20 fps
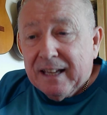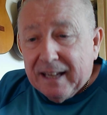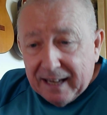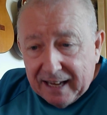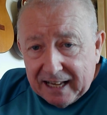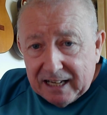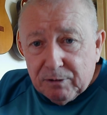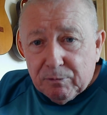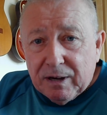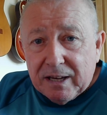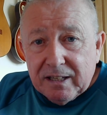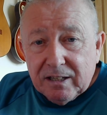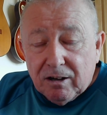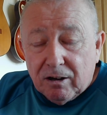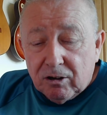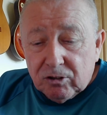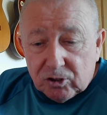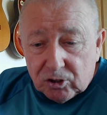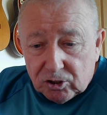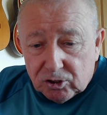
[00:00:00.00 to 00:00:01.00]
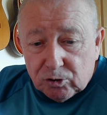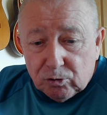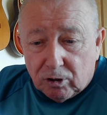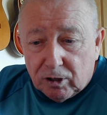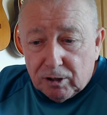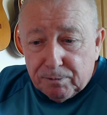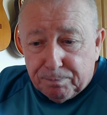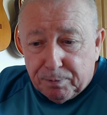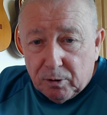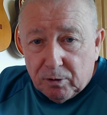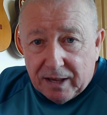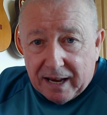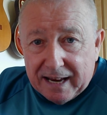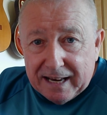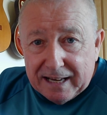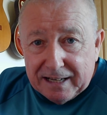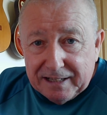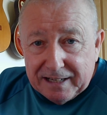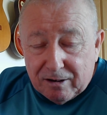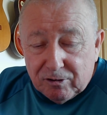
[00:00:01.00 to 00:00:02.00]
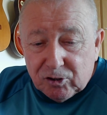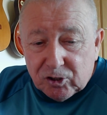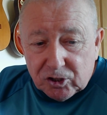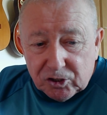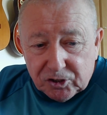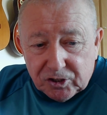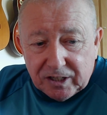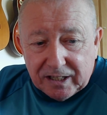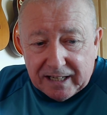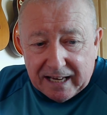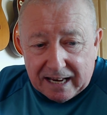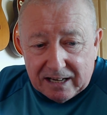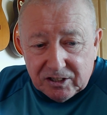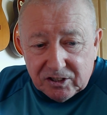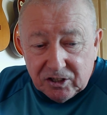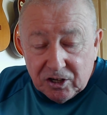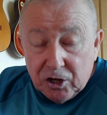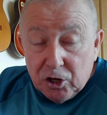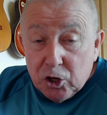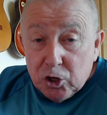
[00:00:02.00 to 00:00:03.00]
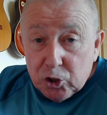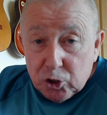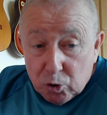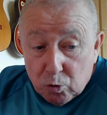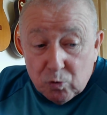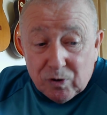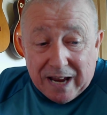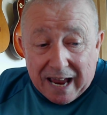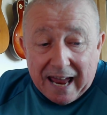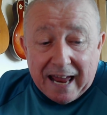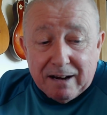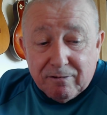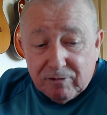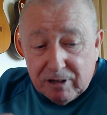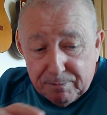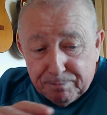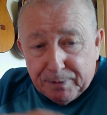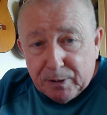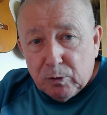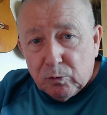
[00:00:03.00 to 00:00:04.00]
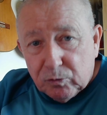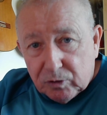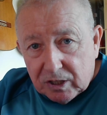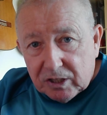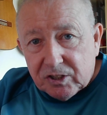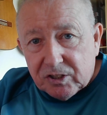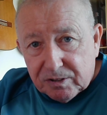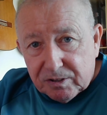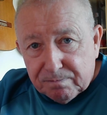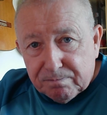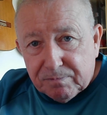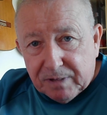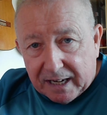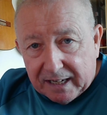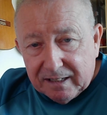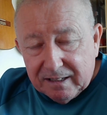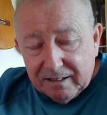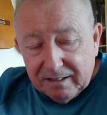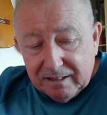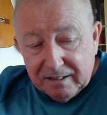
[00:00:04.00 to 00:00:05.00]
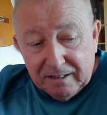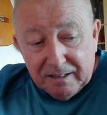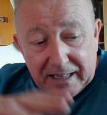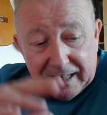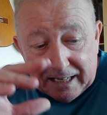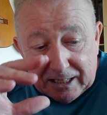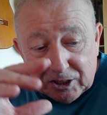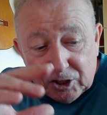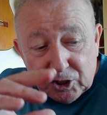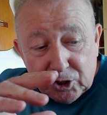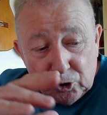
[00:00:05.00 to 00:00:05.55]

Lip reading: anyway, I just thought I'd put that in there just in case. You can rebuild this thing. It's